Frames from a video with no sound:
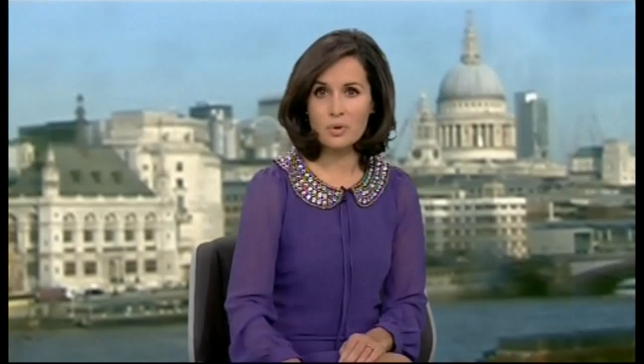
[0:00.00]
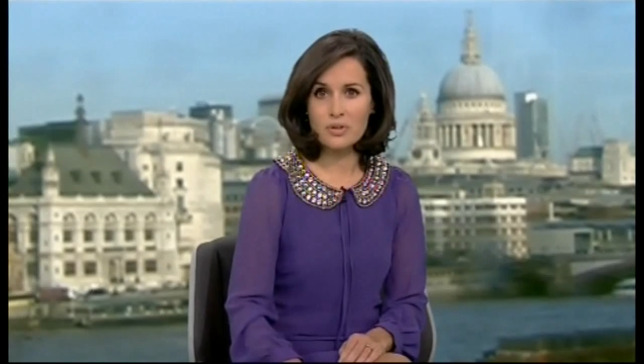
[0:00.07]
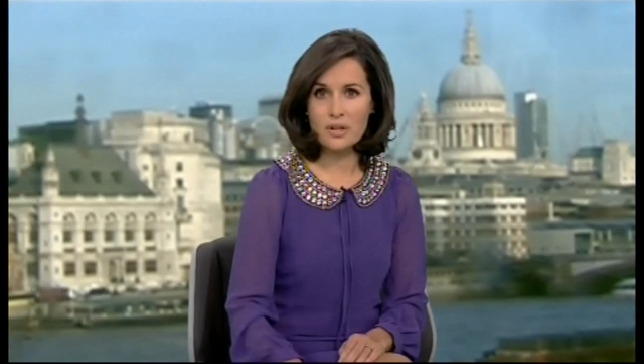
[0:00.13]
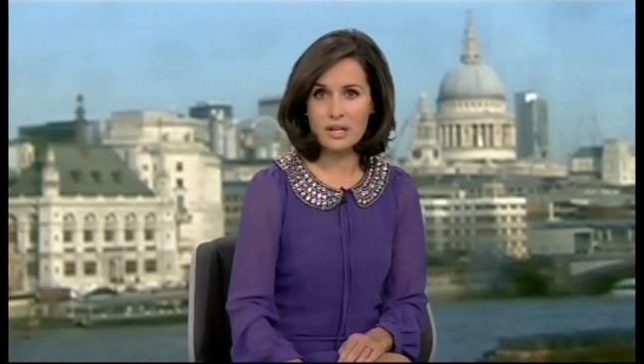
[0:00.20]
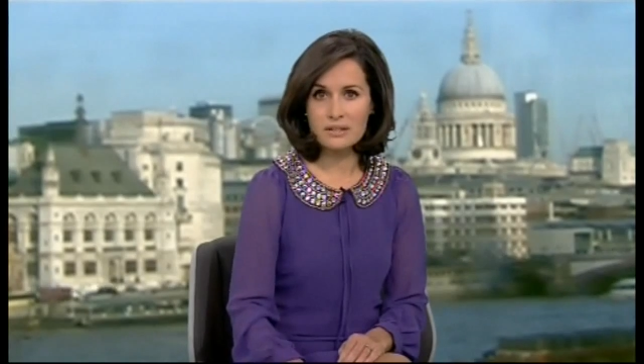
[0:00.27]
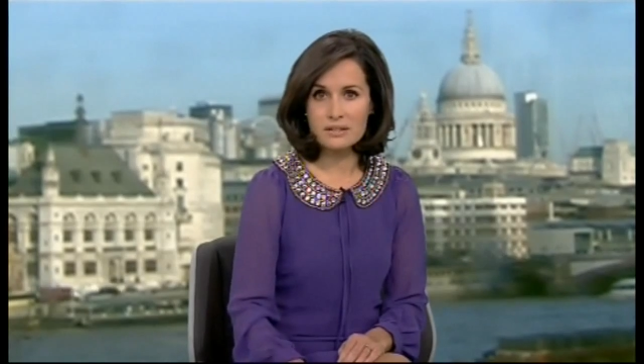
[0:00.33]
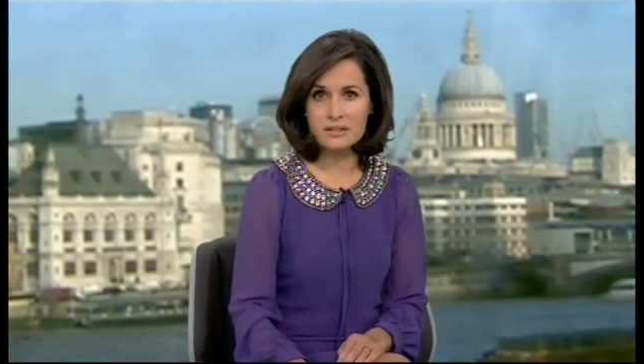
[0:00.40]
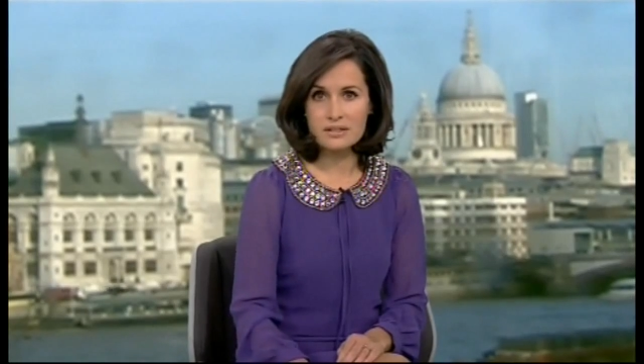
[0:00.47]
all
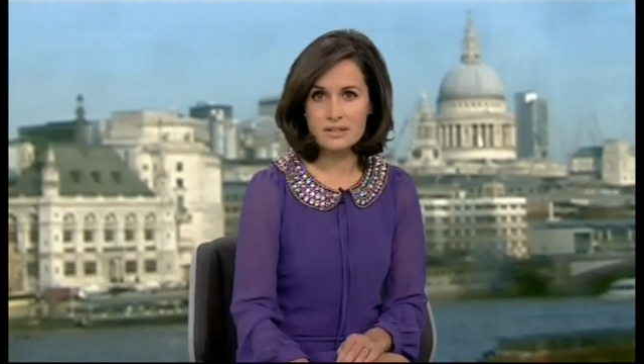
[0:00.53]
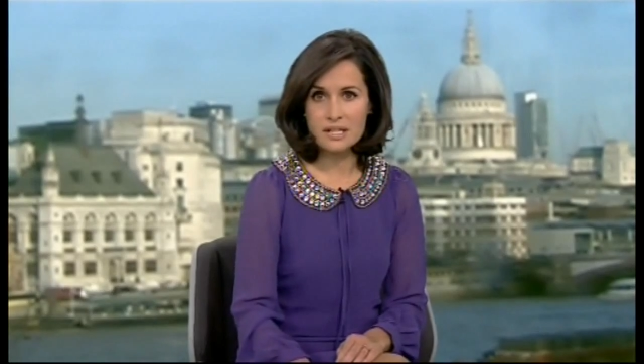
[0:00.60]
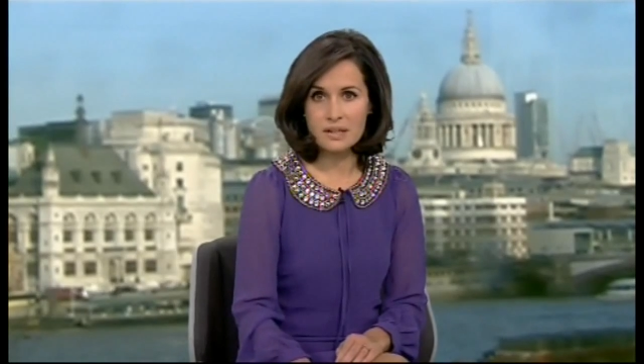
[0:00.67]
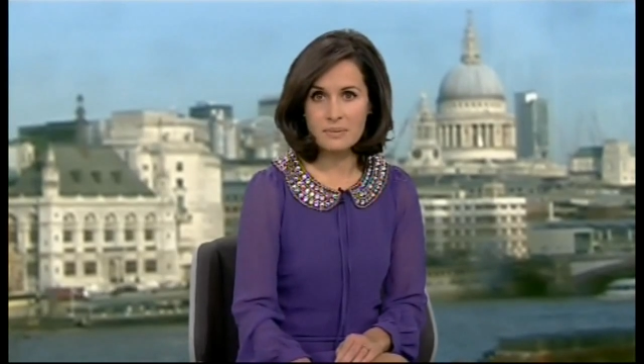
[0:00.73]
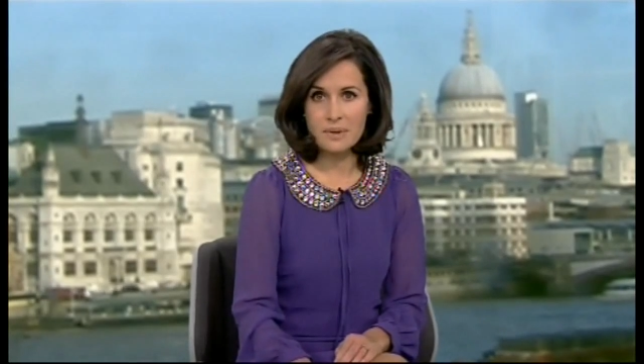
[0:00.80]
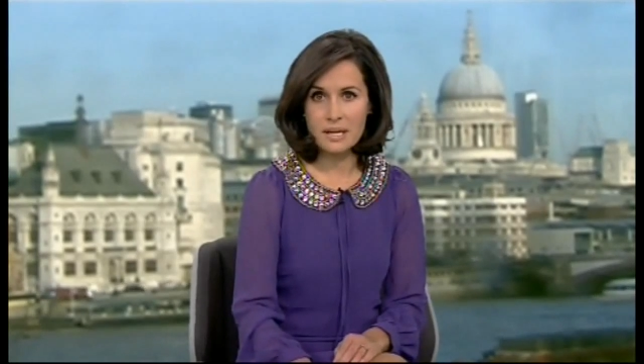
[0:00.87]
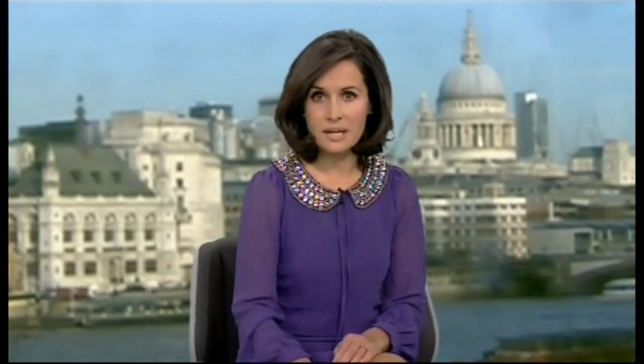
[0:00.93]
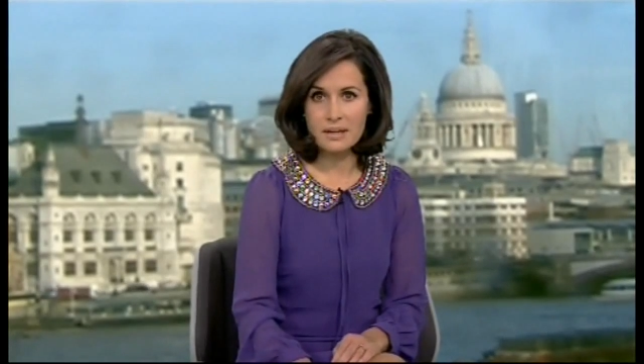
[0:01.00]
the London
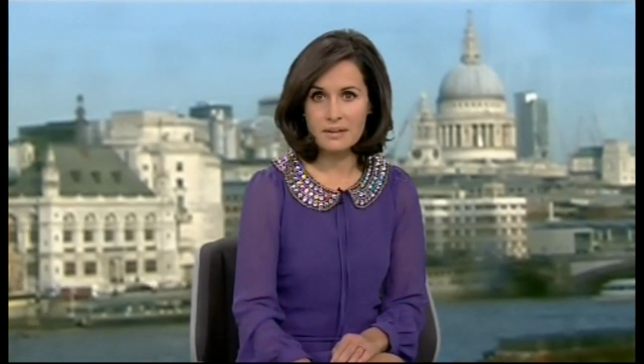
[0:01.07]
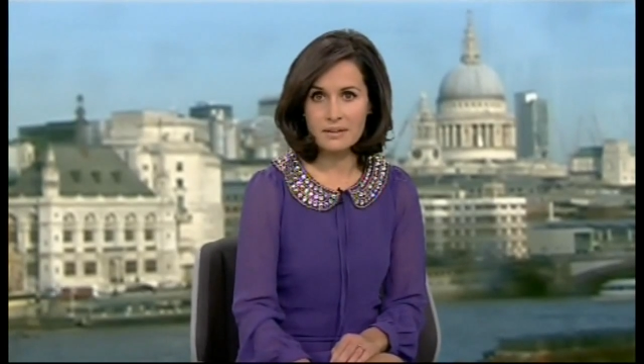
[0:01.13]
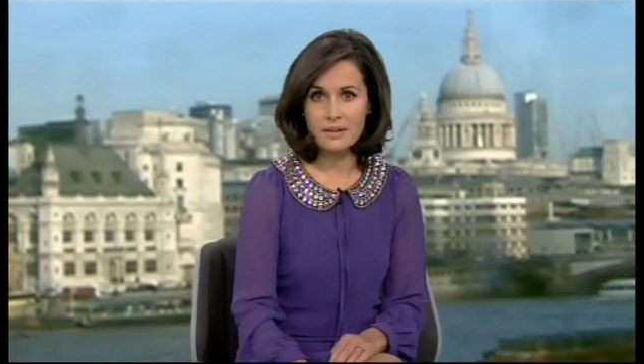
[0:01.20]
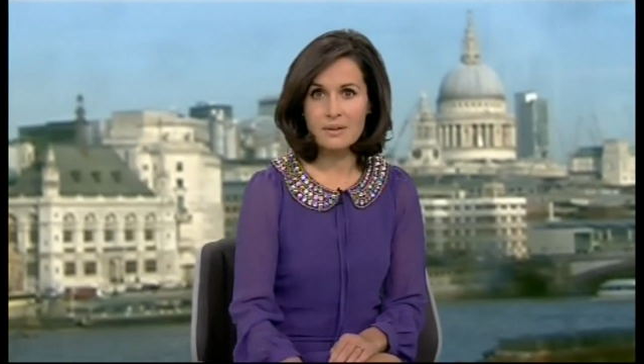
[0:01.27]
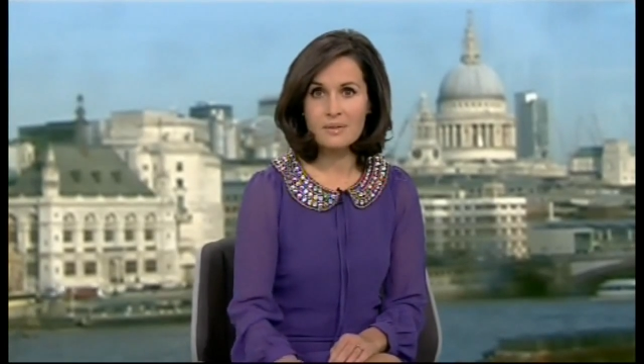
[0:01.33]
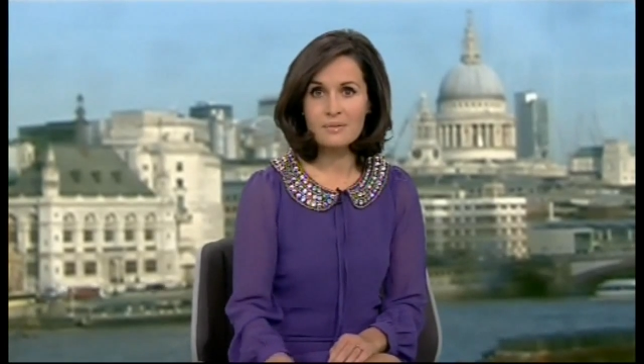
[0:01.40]
team here.